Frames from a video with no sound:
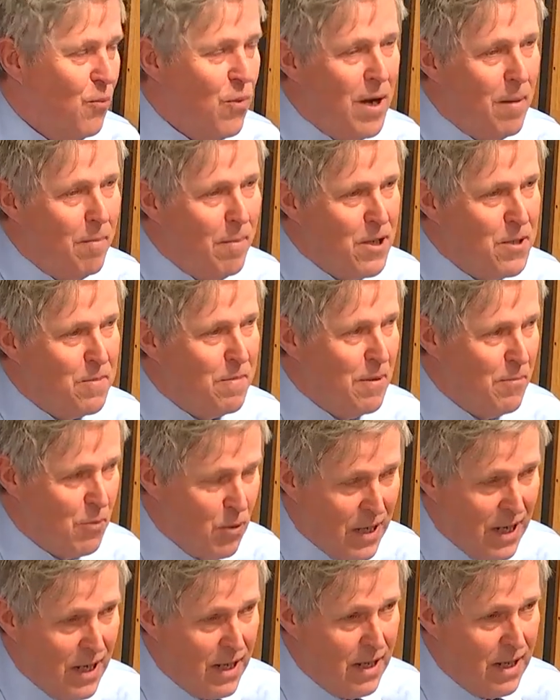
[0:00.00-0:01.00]
where most people
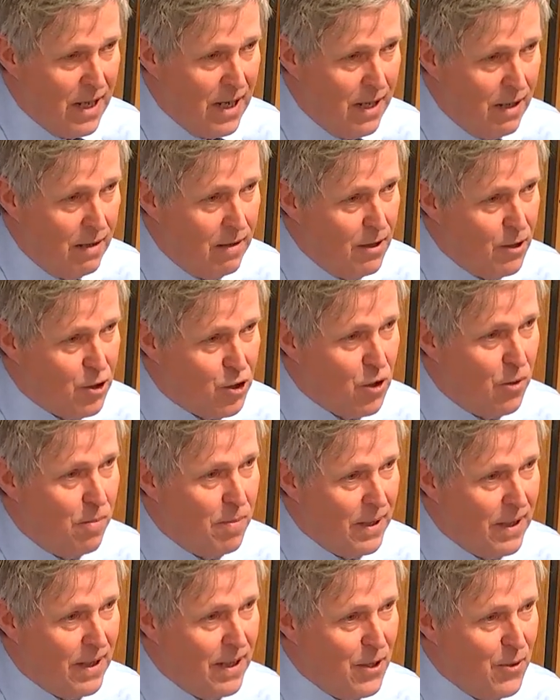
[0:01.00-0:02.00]
get their
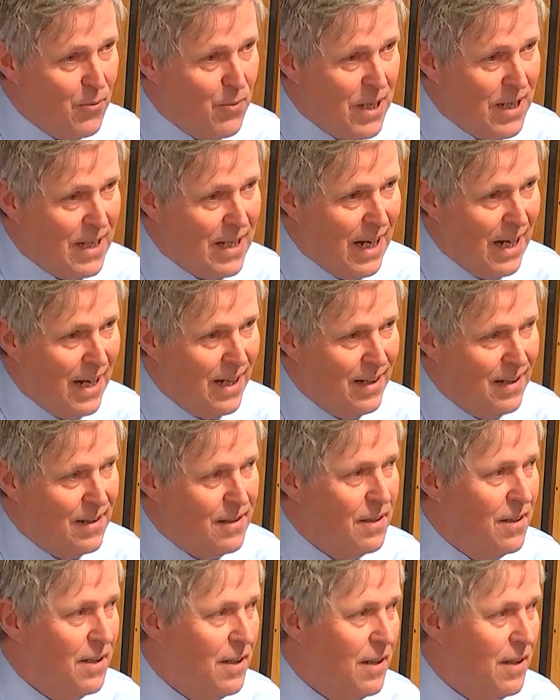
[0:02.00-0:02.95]
shopping at the weekend,